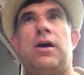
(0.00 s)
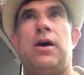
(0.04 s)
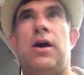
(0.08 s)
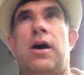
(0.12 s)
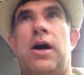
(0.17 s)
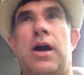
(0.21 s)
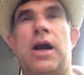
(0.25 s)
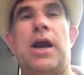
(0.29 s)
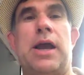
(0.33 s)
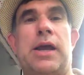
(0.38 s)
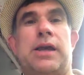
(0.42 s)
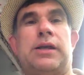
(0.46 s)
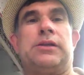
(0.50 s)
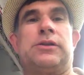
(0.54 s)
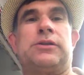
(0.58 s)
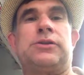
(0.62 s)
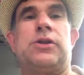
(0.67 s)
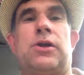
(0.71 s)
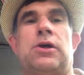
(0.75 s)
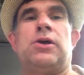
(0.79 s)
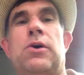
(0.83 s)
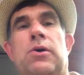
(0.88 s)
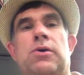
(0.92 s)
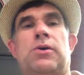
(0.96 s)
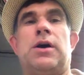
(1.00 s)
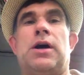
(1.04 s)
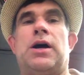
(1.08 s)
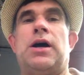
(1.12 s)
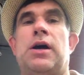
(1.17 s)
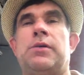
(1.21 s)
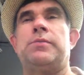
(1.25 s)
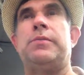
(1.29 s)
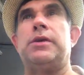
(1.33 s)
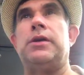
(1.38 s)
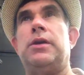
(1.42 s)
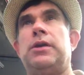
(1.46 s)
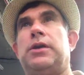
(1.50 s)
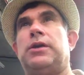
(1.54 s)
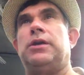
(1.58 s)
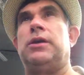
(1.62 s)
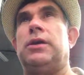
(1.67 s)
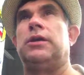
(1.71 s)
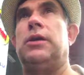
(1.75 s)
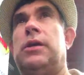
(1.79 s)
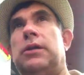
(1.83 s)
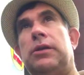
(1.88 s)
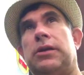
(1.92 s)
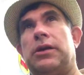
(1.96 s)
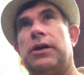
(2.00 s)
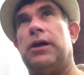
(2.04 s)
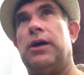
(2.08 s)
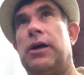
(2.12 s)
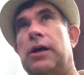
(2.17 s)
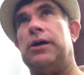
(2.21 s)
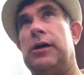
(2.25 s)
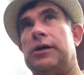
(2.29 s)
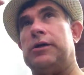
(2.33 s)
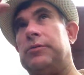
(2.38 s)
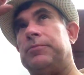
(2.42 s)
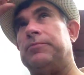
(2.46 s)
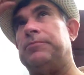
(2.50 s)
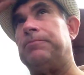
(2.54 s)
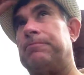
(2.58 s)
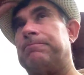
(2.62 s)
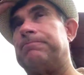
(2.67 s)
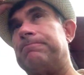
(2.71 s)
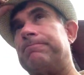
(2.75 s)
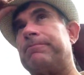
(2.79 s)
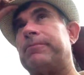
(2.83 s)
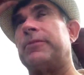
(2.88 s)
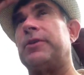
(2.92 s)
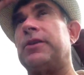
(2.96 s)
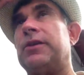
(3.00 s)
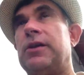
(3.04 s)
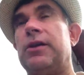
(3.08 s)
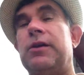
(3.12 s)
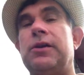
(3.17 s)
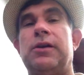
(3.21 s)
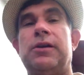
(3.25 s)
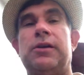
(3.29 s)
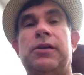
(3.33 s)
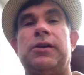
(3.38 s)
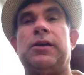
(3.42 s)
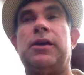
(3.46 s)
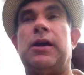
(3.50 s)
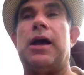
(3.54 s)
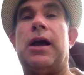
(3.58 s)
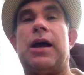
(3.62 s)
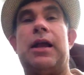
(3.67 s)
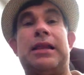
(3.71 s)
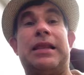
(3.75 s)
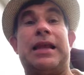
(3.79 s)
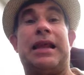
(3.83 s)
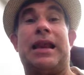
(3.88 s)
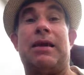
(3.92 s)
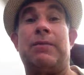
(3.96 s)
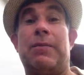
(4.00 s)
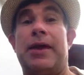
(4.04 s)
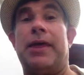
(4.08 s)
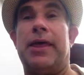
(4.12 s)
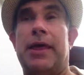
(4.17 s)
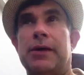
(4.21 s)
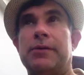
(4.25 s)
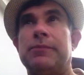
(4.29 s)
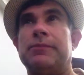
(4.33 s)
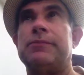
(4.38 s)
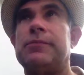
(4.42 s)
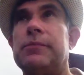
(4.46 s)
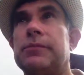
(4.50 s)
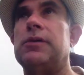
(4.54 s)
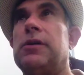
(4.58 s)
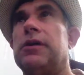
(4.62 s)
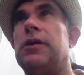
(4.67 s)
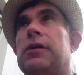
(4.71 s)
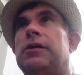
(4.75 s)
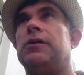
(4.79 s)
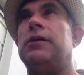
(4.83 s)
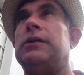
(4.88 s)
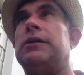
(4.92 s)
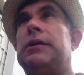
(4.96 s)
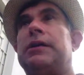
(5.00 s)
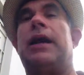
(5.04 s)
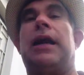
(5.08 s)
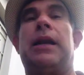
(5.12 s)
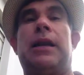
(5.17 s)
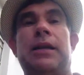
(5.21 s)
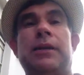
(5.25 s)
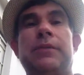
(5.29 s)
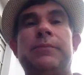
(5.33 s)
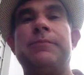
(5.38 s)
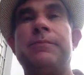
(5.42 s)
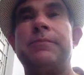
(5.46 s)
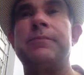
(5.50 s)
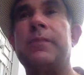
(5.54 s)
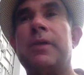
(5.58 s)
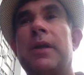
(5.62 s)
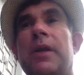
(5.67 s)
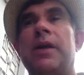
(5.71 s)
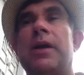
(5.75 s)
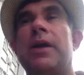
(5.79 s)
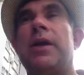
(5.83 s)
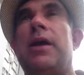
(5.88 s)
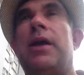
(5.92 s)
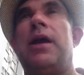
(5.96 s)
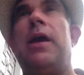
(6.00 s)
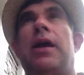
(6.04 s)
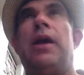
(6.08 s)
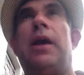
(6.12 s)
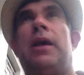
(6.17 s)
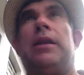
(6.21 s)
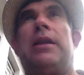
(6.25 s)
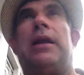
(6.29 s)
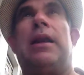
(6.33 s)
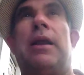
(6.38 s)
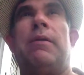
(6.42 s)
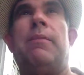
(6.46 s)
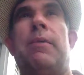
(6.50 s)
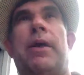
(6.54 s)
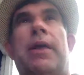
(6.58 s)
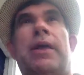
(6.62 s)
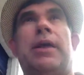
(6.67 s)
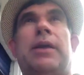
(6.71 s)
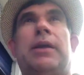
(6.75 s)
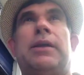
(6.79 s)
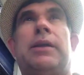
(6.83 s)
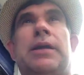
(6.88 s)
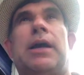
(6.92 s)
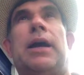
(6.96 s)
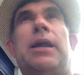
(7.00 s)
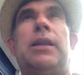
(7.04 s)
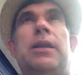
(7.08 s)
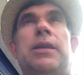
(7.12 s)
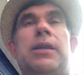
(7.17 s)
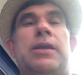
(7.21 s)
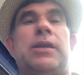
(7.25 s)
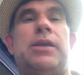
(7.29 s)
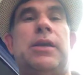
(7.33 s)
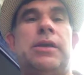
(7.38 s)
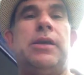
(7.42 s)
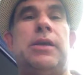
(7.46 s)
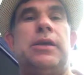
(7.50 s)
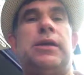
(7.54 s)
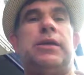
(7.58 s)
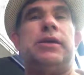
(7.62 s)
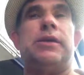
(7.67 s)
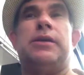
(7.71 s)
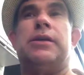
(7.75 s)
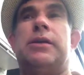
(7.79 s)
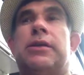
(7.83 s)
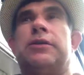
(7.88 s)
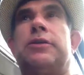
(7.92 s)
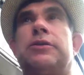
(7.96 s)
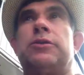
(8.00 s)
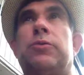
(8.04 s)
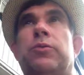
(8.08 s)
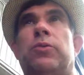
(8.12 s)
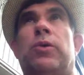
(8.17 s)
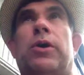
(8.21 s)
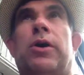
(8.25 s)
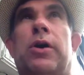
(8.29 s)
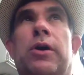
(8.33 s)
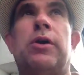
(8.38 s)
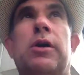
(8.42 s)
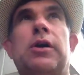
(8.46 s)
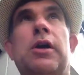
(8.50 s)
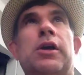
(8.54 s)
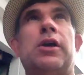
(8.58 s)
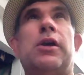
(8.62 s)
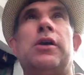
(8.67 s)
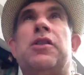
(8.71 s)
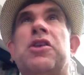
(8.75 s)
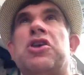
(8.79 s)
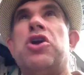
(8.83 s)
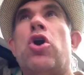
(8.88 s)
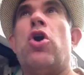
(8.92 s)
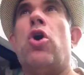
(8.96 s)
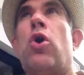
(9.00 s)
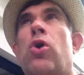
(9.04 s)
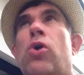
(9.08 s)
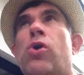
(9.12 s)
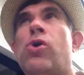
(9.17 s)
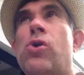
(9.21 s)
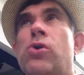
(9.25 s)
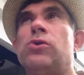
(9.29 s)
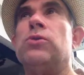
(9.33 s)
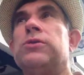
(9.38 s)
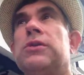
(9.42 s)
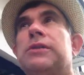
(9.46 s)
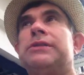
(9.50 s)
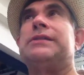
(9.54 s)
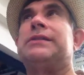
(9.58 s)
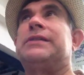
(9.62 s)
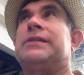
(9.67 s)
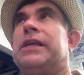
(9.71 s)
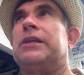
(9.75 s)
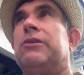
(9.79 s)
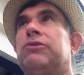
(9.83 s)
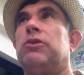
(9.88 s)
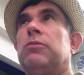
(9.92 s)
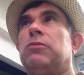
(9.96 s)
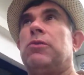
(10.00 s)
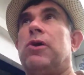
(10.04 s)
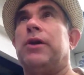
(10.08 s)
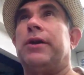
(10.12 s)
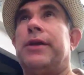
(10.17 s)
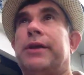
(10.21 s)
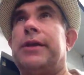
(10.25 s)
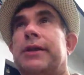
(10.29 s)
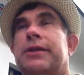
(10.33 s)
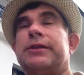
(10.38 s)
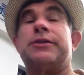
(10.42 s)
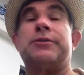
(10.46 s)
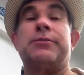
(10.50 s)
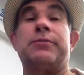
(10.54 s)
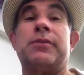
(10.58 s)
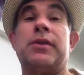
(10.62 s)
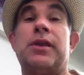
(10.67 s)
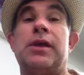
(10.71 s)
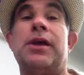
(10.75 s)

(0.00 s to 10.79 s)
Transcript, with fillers: All right, so I'm in um, La Alameda uh, in Cali. And La Alameda in Cali is where the old central market is.